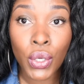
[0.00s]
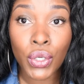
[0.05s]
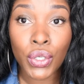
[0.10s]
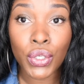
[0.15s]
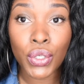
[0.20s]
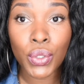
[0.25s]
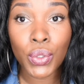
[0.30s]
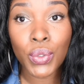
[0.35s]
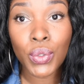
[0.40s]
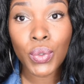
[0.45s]

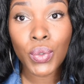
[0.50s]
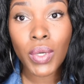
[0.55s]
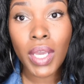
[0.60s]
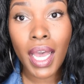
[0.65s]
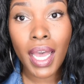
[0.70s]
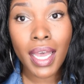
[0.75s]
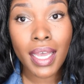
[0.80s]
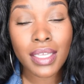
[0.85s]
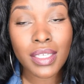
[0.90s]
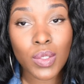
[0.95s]
you
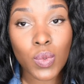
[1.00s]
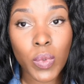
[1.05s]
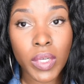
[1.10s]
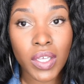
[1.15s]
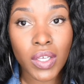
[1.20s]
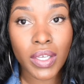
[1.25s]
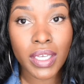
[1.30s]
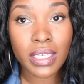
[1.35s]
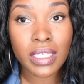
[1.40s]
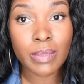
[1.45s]
guys
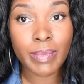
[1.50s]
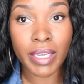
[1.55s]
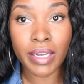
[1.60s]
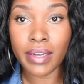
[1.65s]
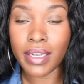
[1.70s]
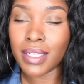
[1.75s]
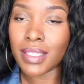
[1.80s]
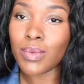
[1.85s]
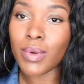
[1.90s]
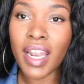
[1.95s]
will
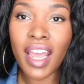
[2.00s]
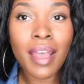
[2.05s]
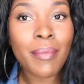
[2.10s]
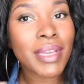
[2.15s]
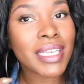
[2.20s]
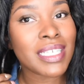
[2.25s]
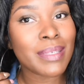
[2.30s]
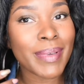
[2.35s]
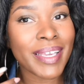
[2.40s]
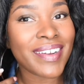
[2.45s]
experience what
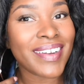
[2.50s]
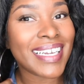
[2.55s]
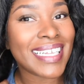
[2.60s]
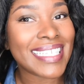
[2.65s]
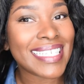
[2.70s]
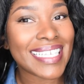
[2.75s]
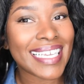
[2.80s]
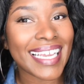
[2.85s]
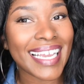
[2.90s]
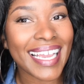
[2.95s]
I'm
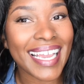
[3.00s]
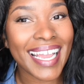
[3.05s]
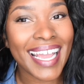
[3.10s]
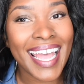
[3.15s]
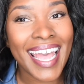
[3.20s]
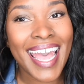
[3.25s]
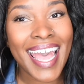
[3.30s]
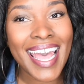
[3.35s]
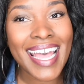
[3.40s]
experiencing.